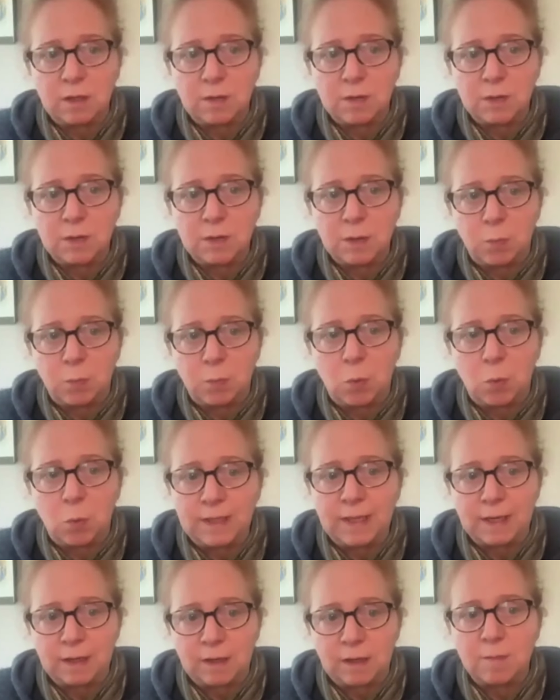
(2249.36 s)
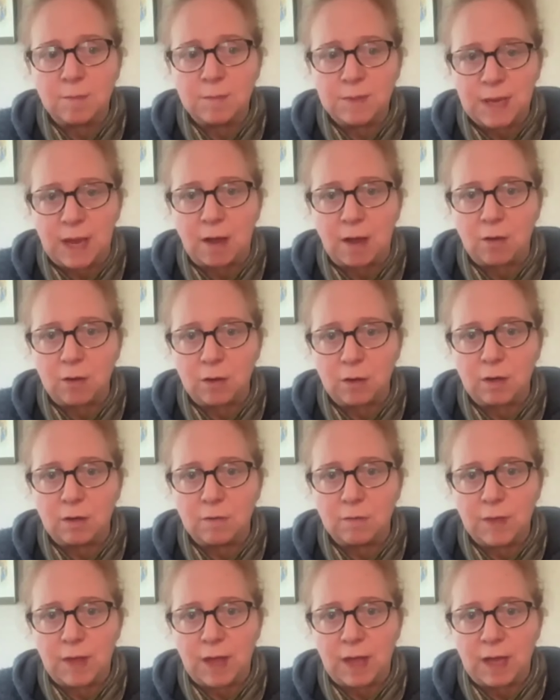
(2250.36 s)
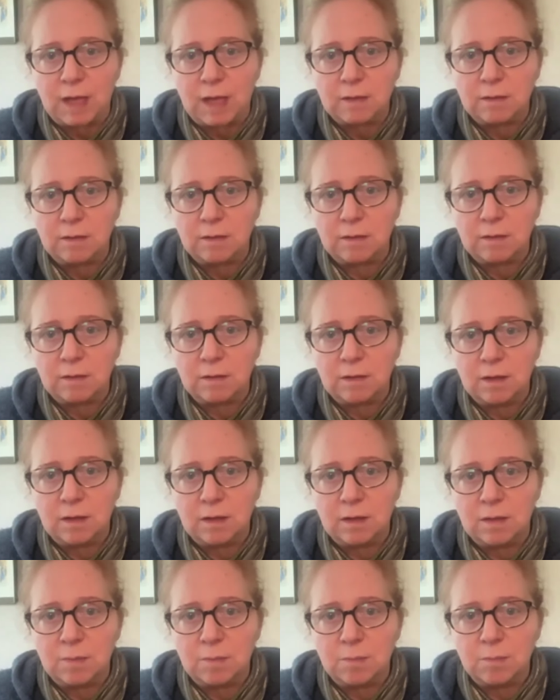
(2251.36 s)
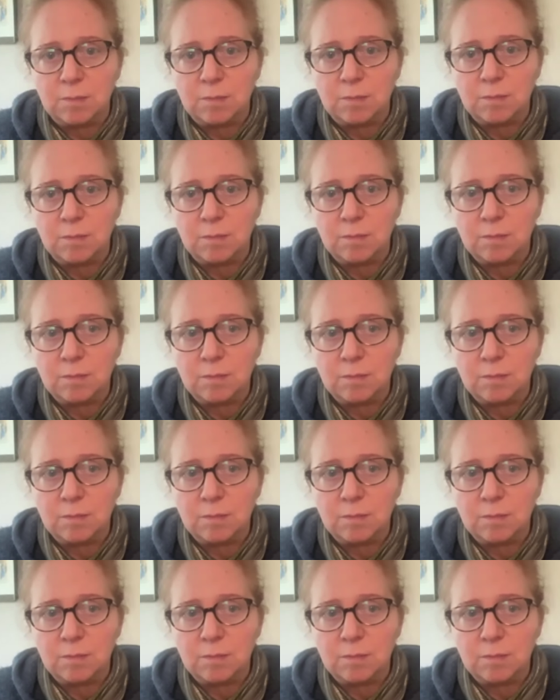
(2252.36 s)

is it important that it comes out of that, from